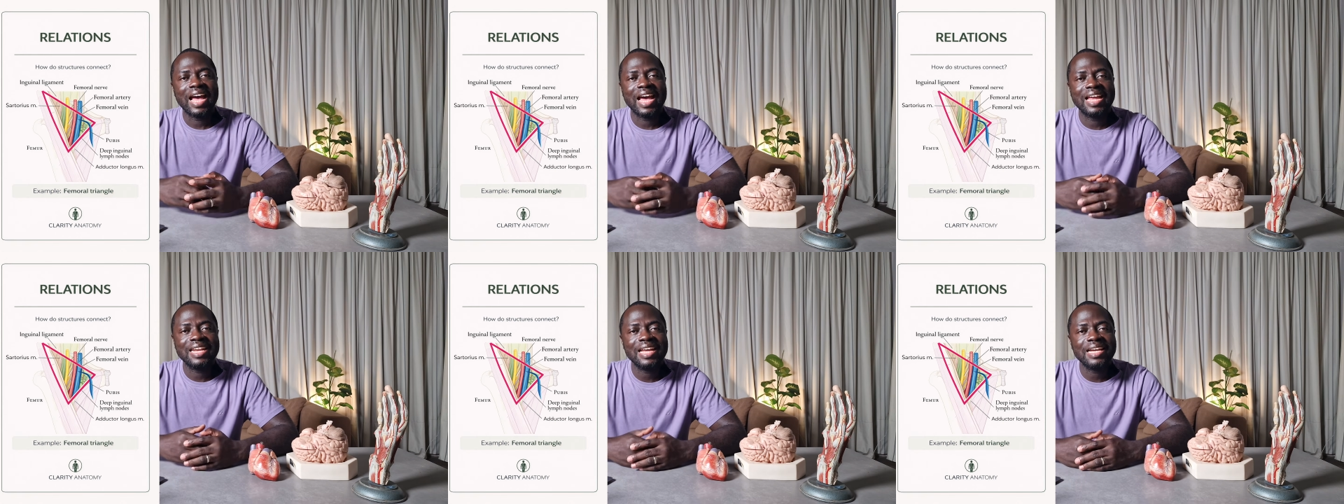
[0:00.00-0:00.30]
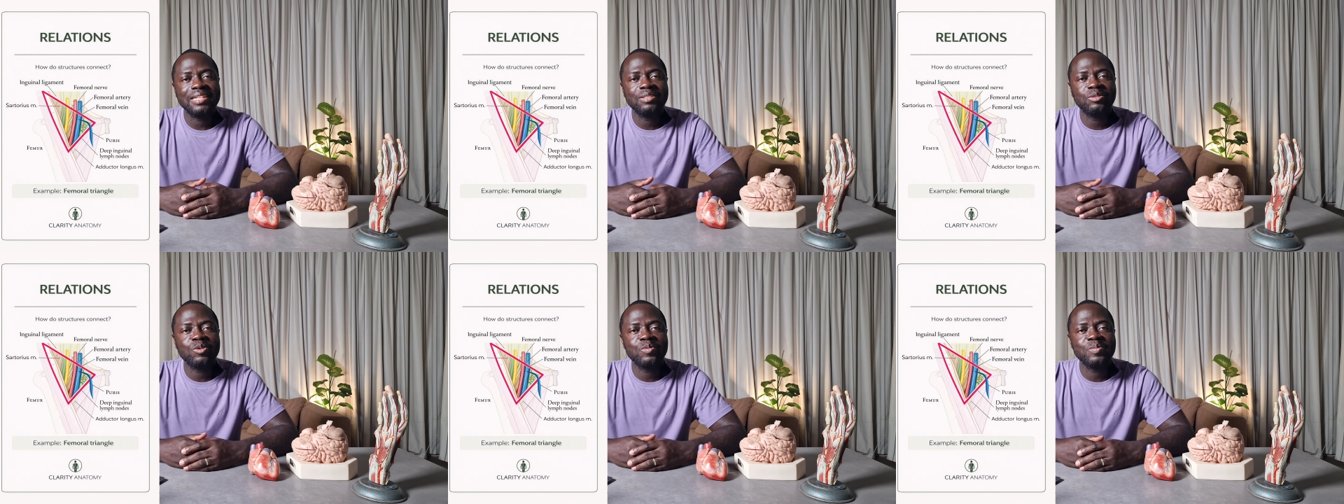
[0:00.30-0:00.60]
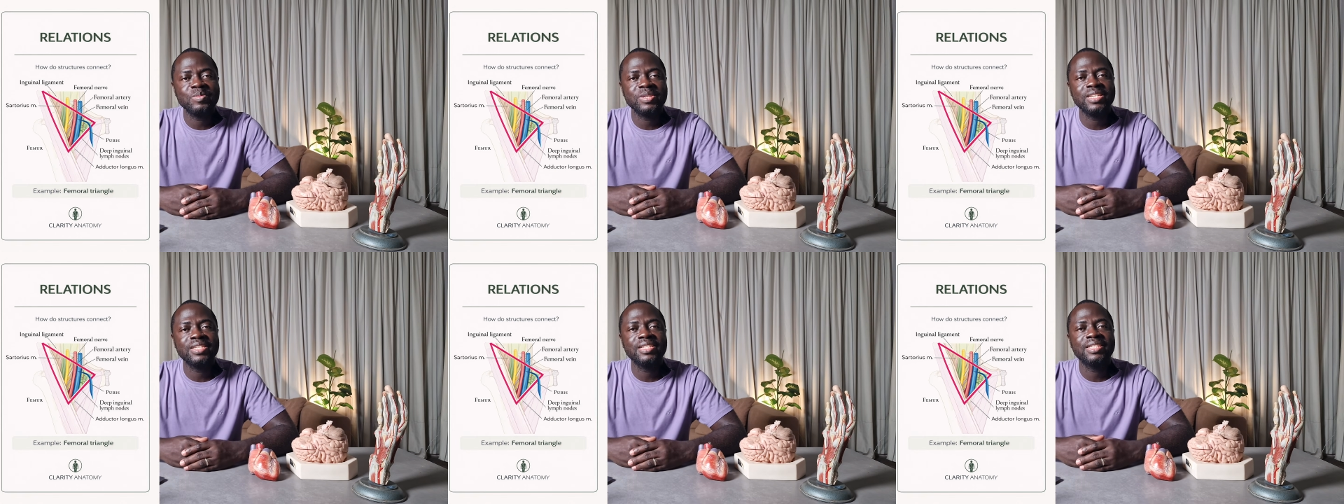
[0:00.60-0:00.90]

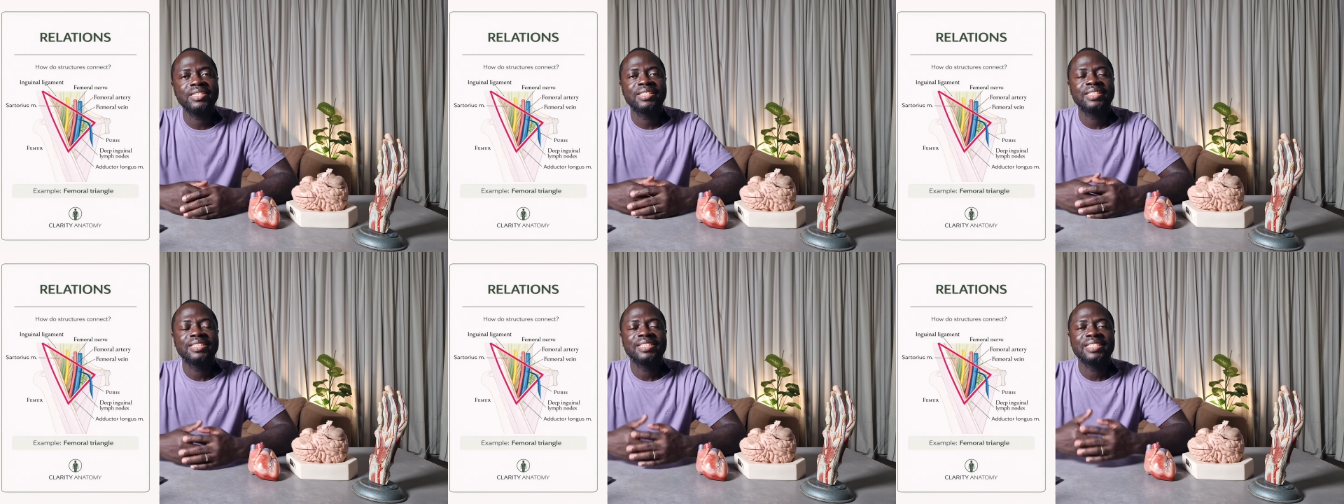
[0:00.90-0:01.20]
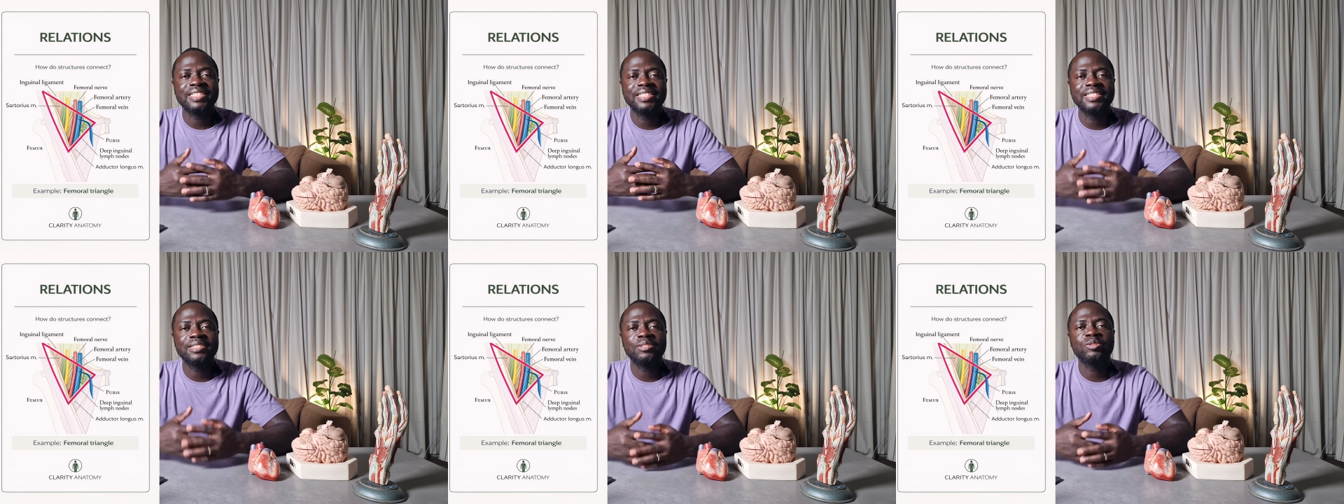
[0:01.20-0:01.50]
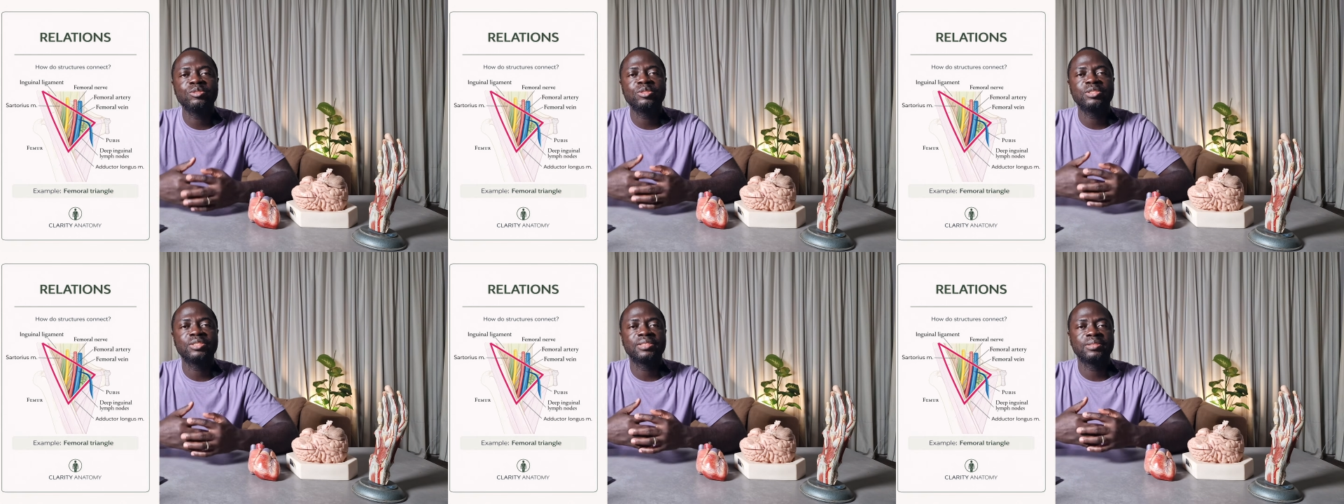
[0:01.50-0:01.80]
Anatomy
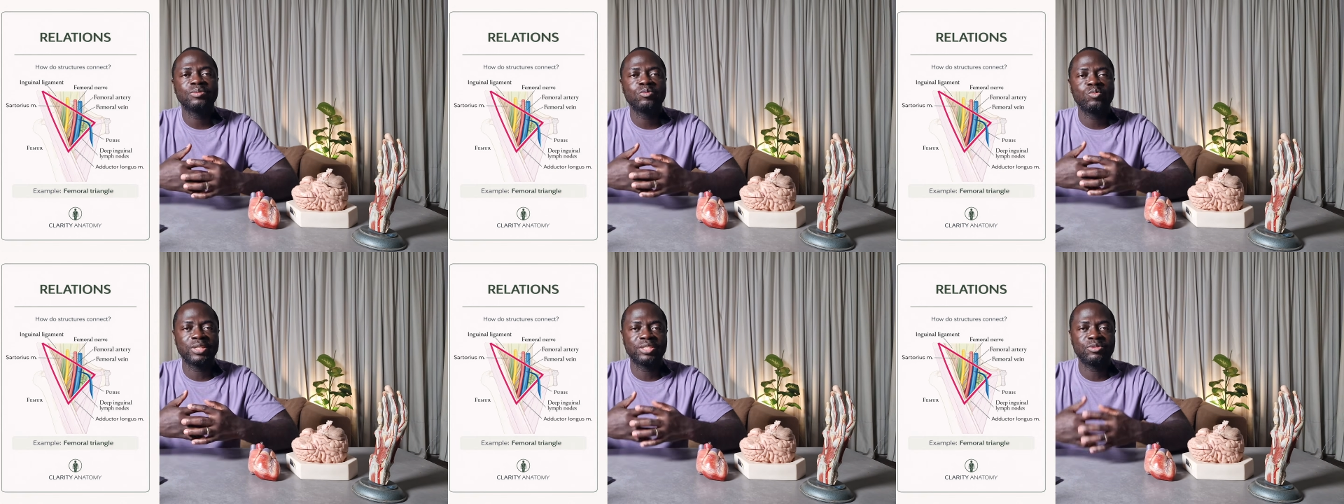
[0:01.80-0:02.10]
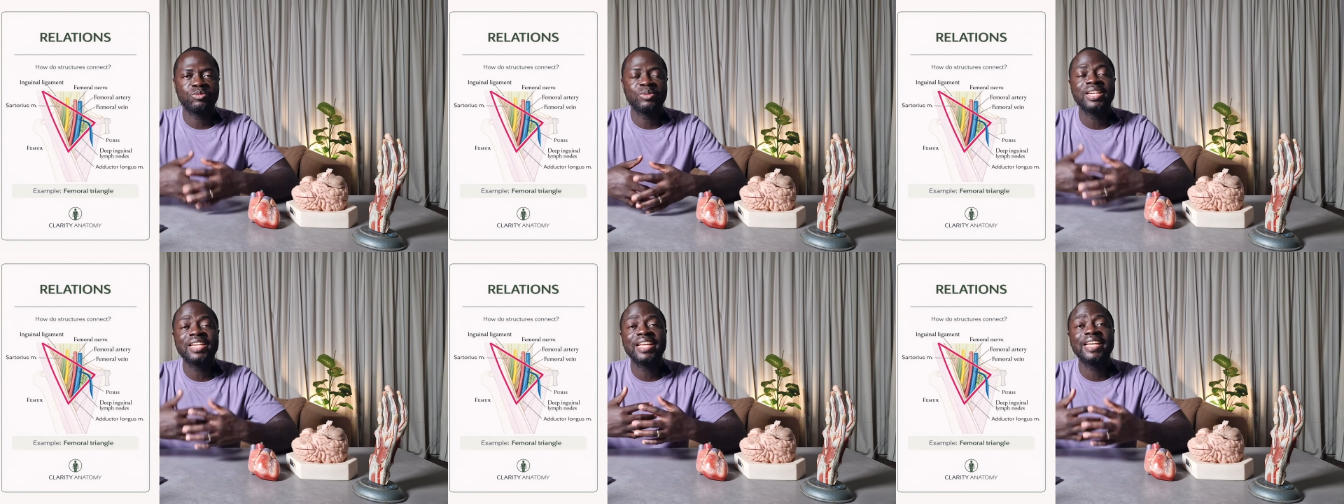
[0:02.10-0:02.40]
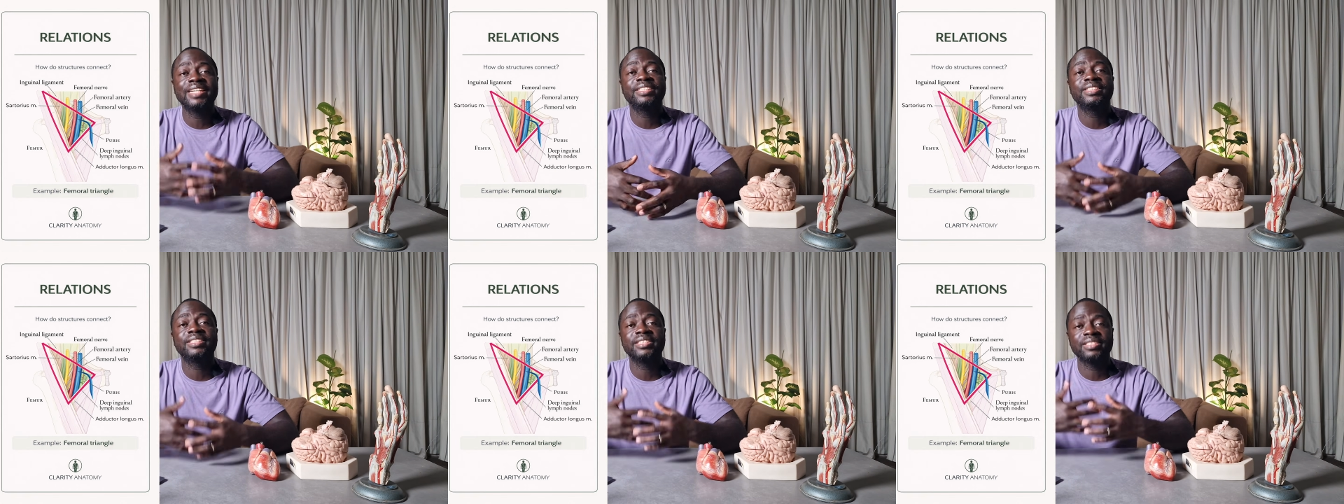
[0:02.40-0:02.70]
deals with
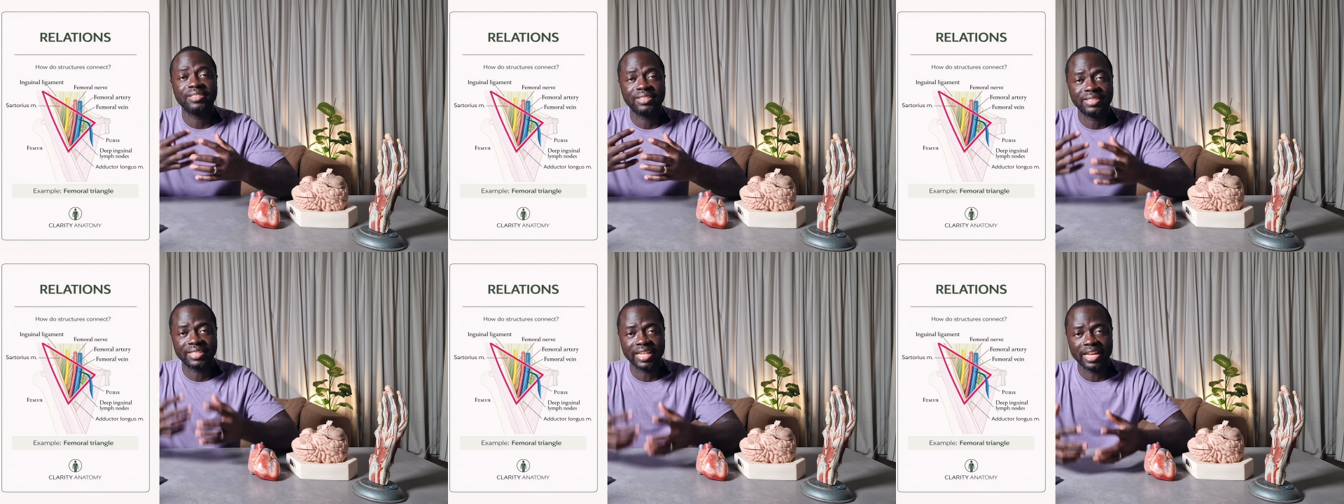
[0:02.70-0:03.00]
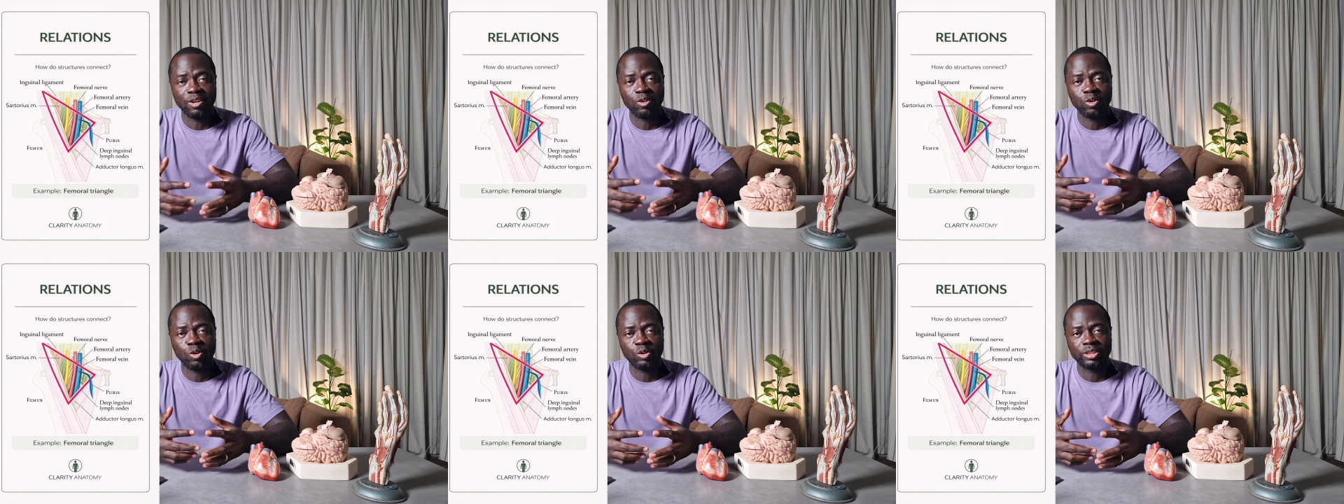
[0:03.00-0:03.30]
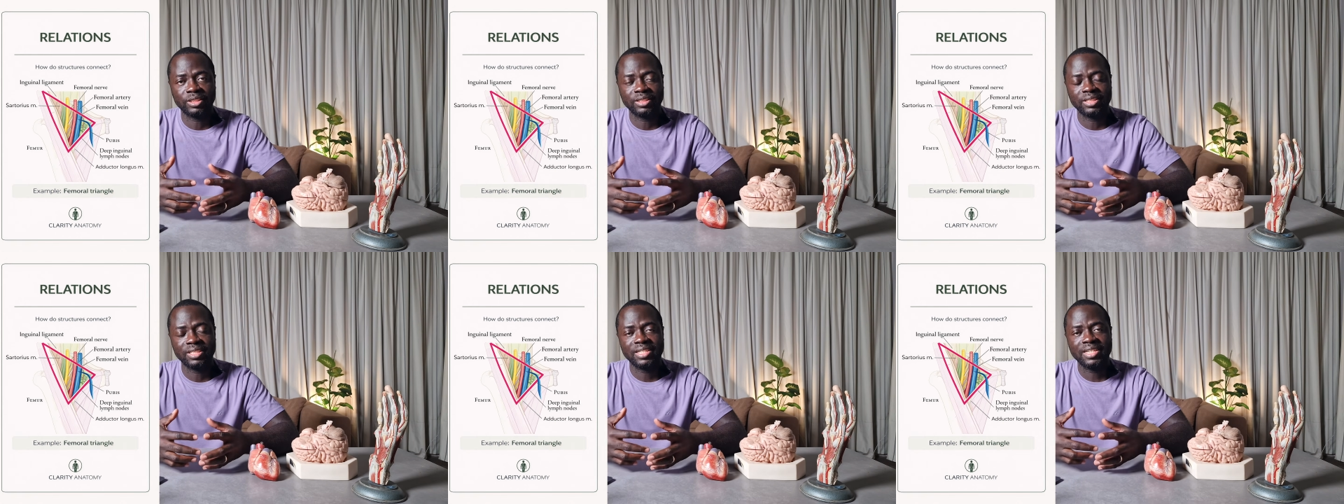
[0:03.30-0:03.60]
relations a lot